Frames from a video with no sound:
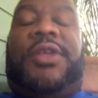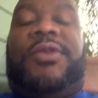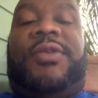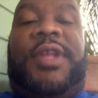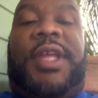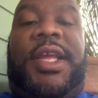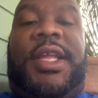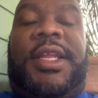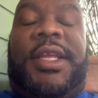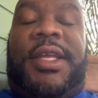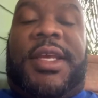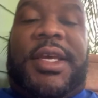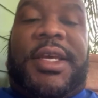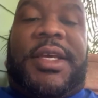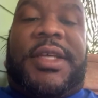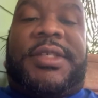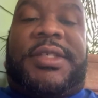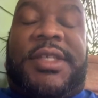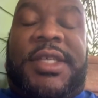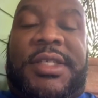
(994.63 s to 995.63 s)
You need to
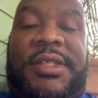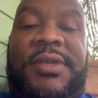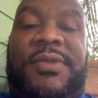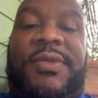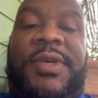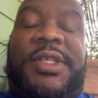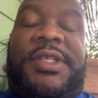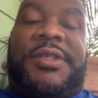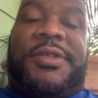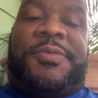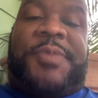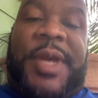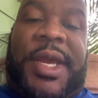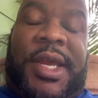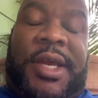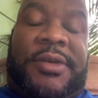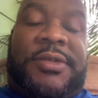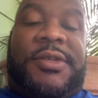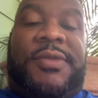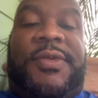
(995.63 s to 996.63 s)
get consistent with your
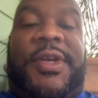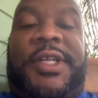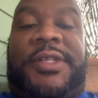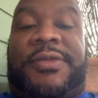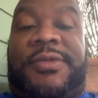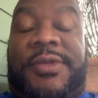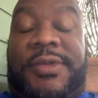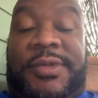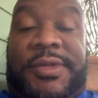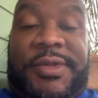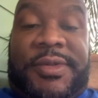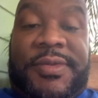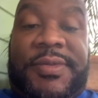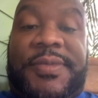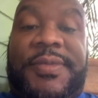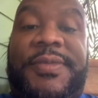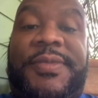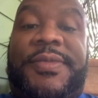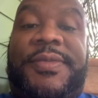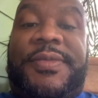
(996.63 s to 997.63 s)
spells and rituals.
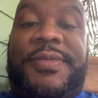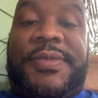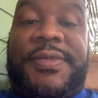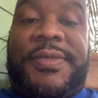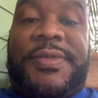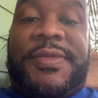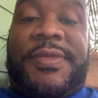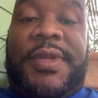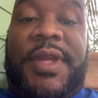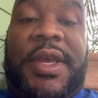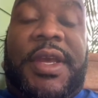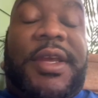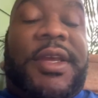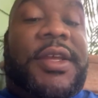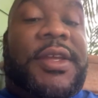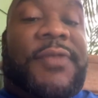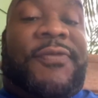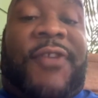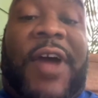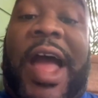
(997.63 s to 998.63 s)

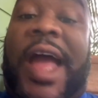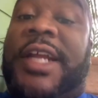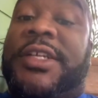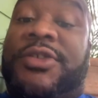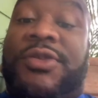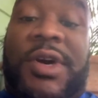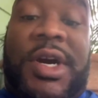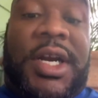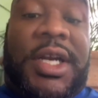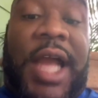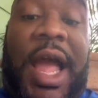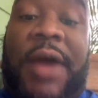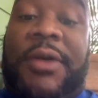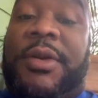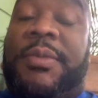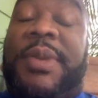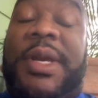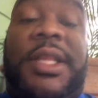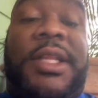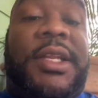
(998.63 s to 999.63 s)
Find you an
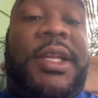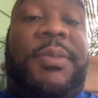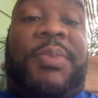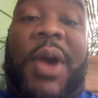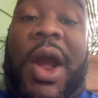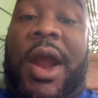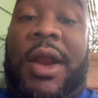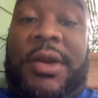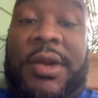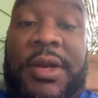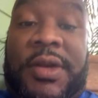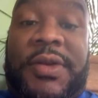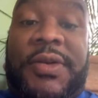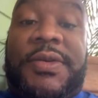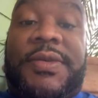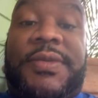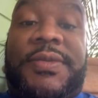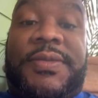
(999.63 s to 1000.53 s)
accountability partner